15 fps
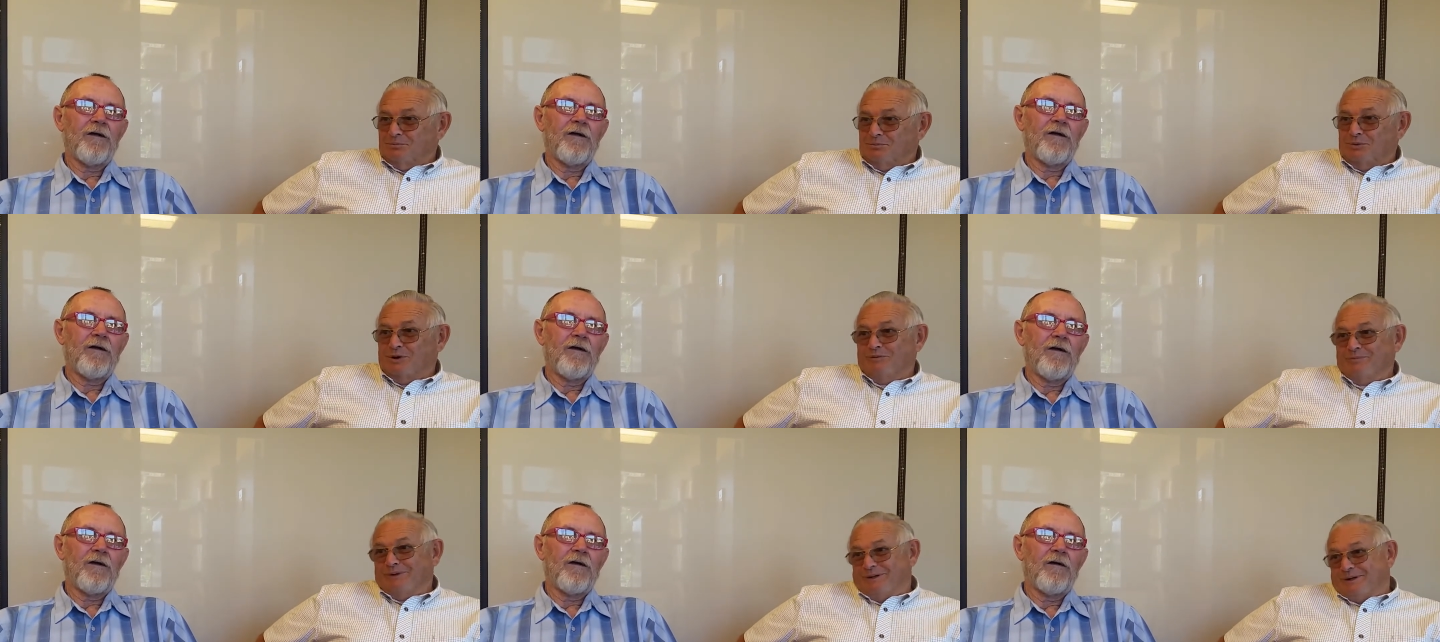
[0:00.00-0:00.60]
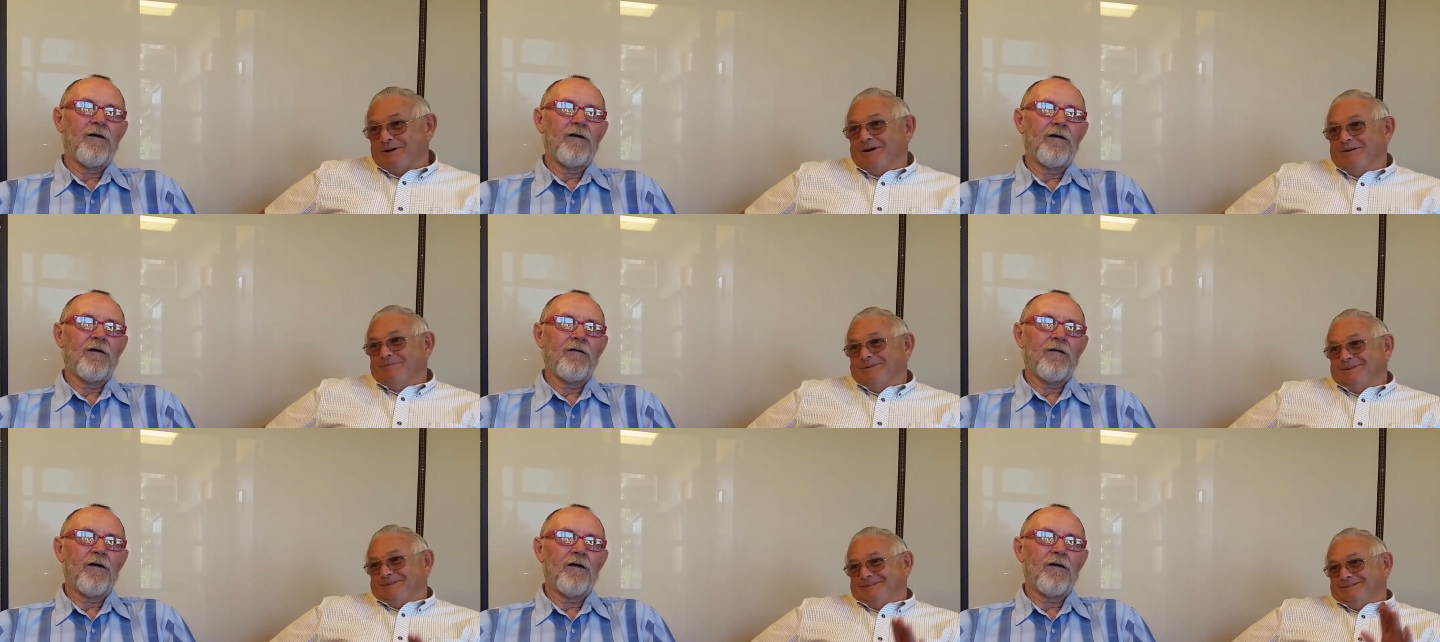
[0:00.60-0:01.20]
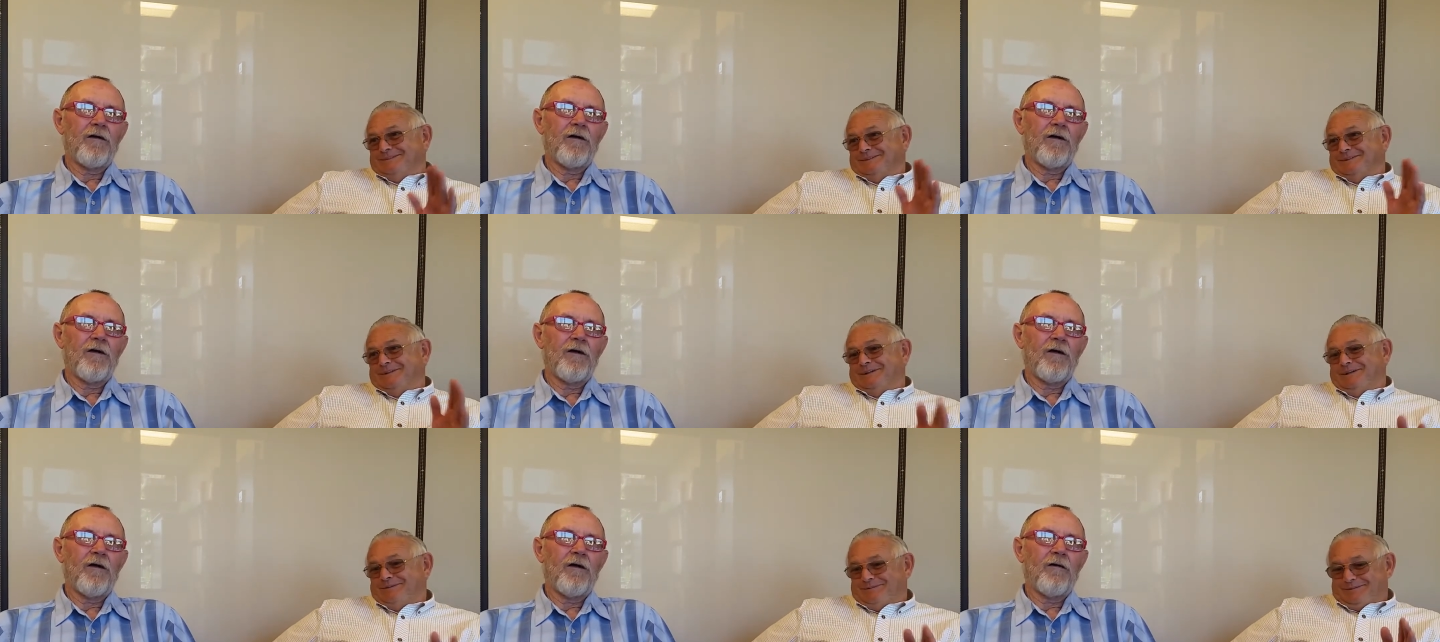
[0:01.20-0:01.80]
Speaker 1: Marv made a comment that
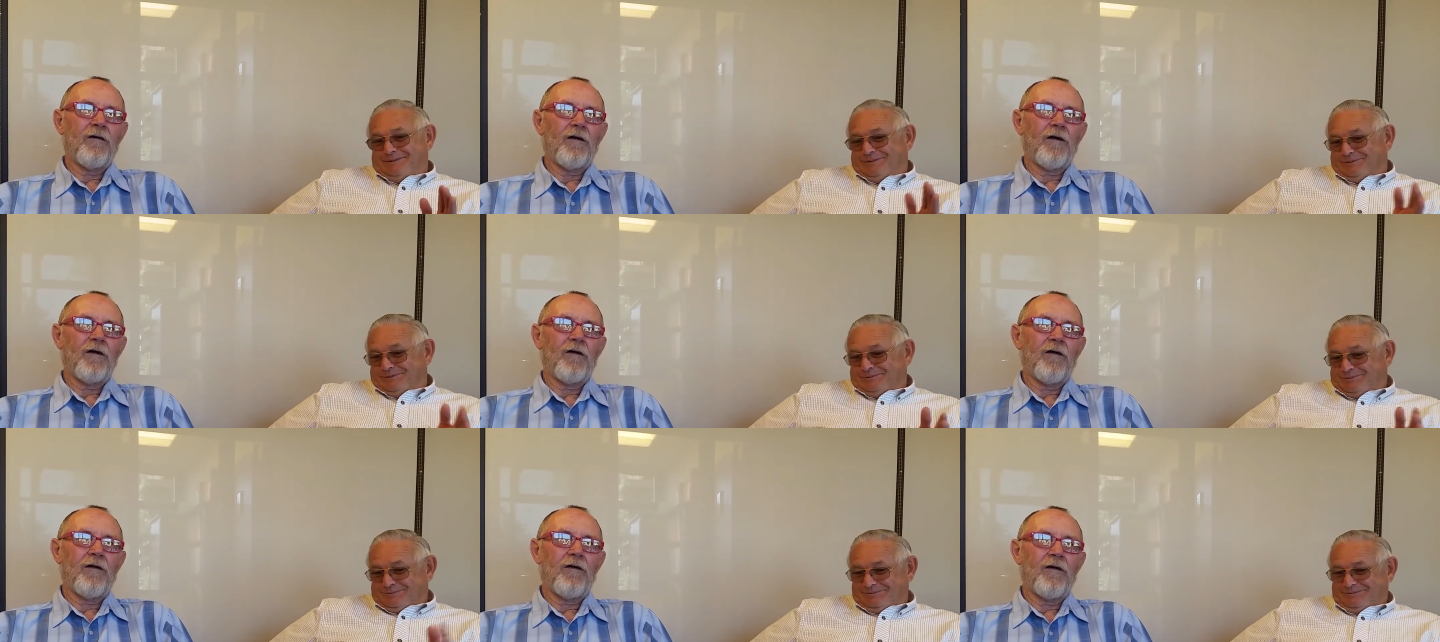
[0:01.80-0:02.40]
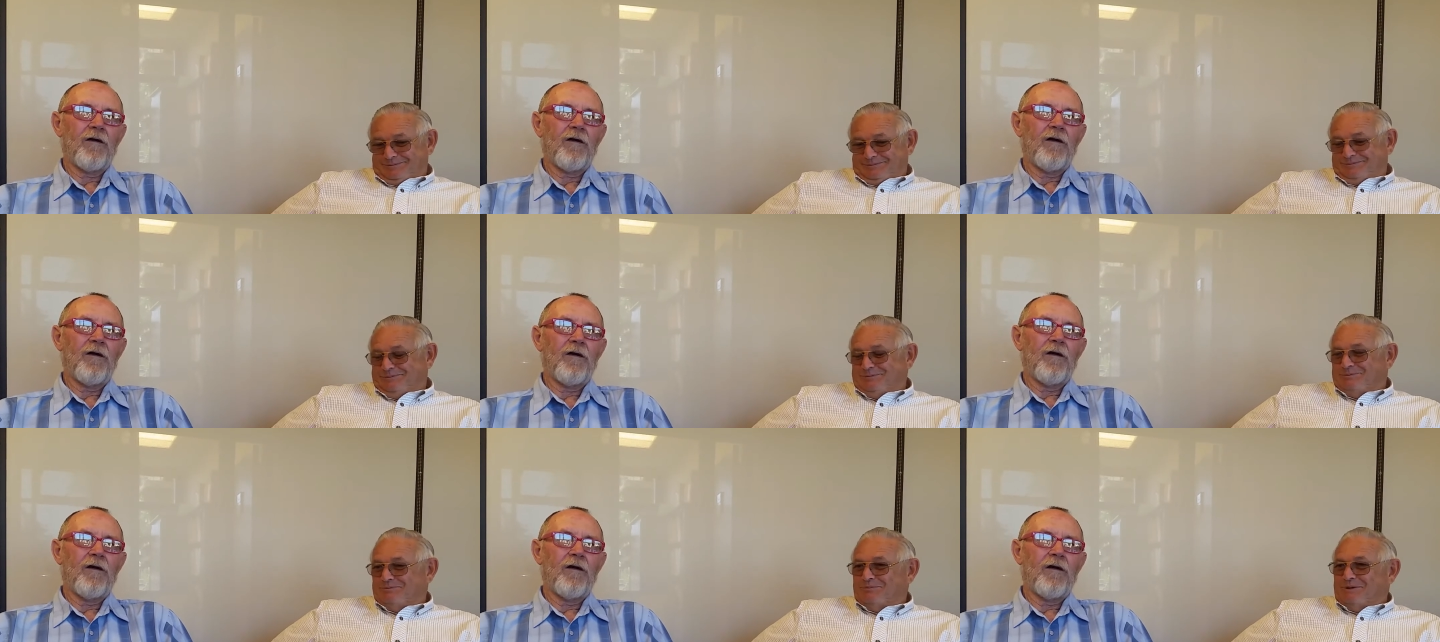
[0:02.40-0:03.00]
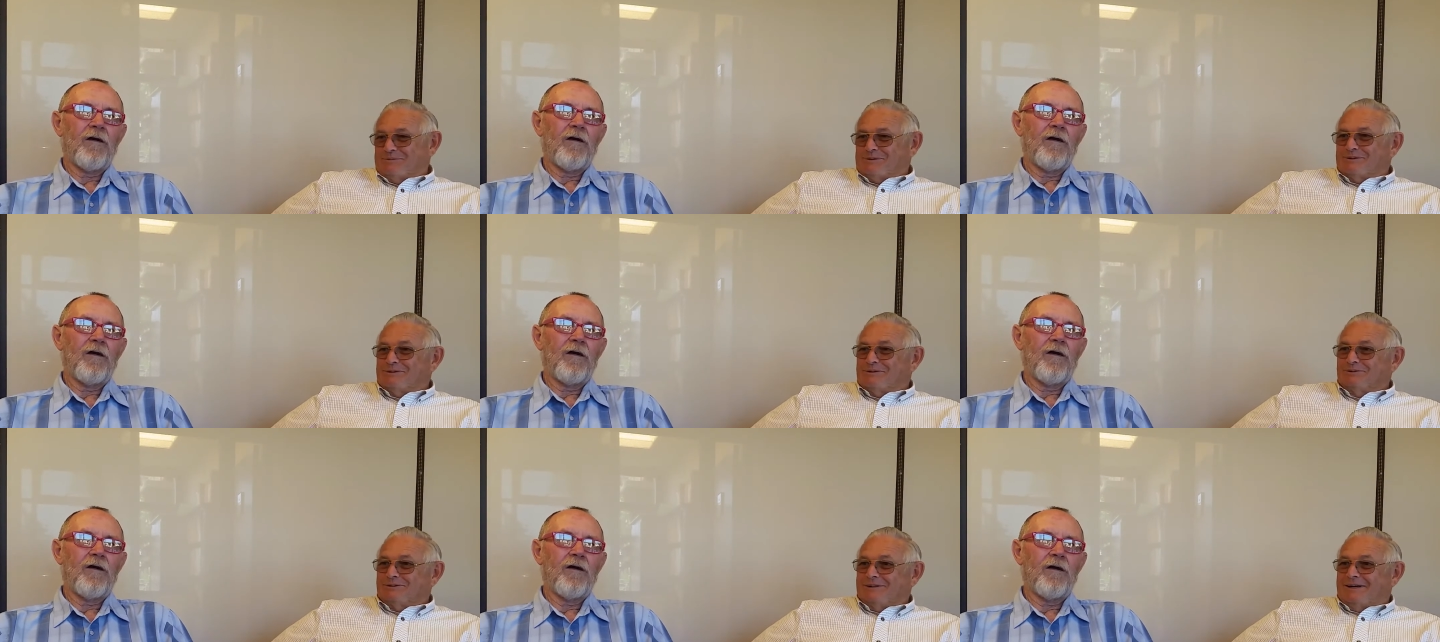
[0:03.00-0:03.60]
will have you know probably
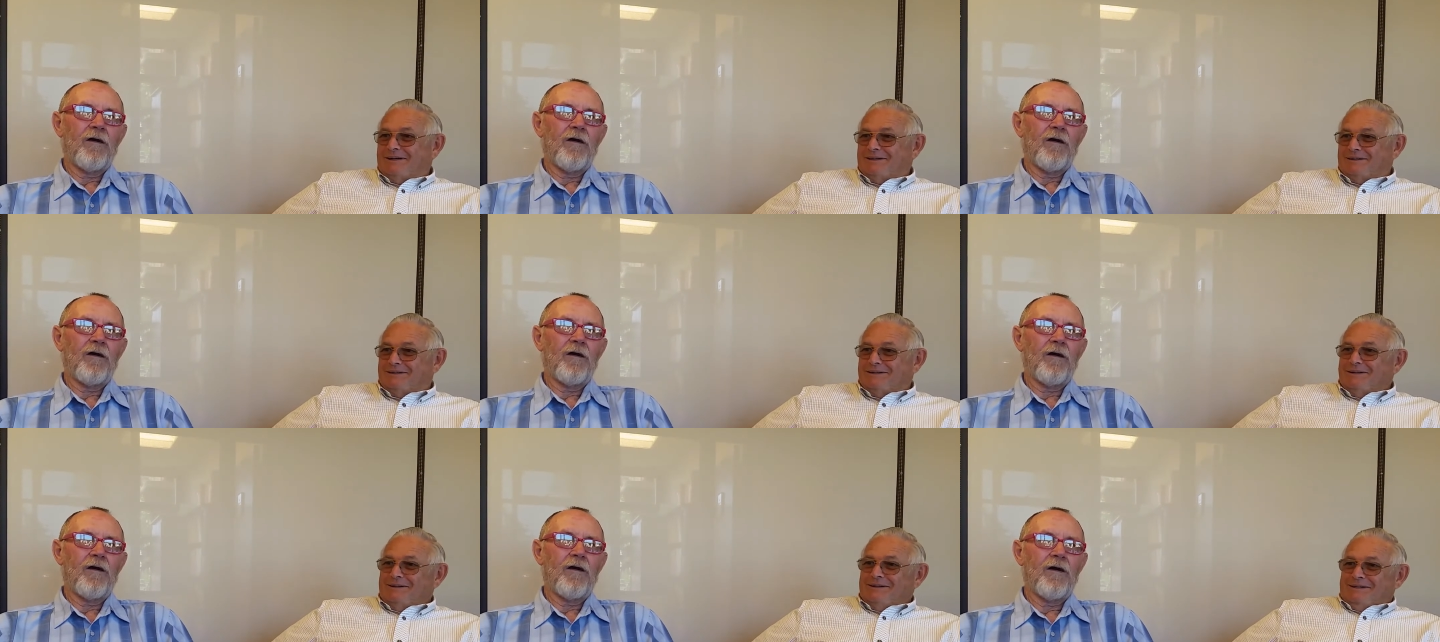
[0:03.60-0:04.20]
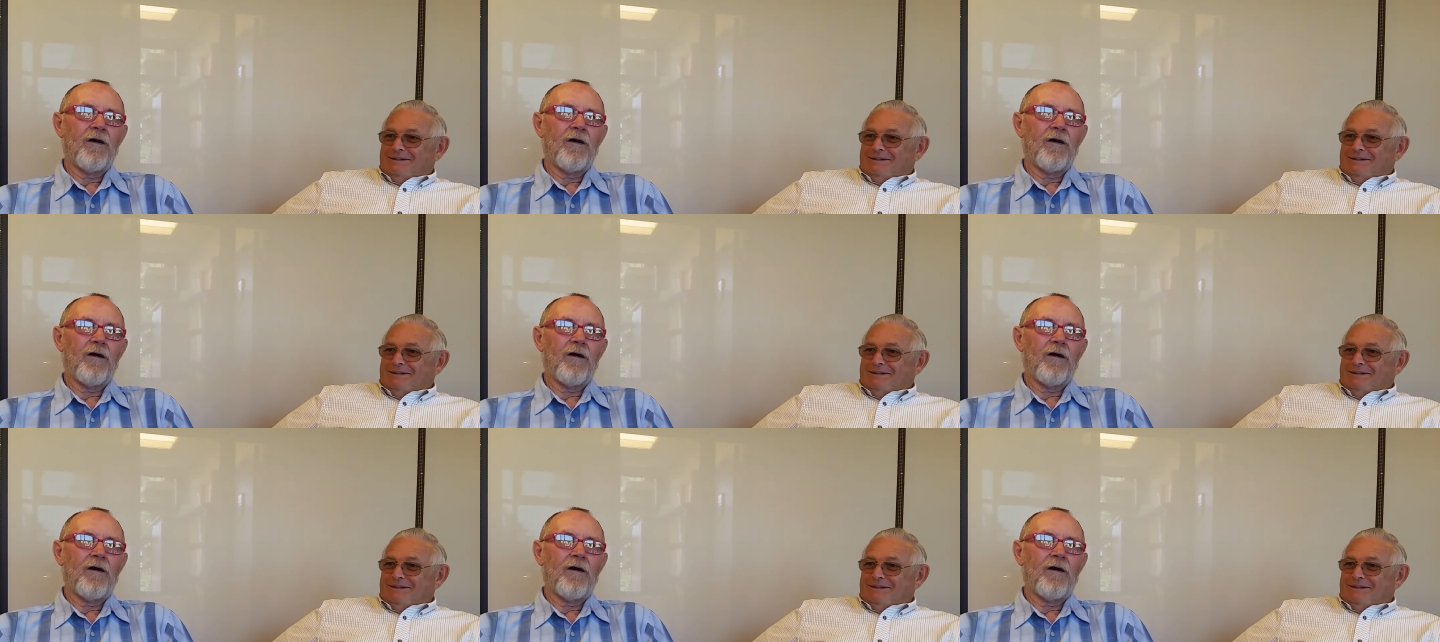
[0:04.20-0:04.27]
close it out. It,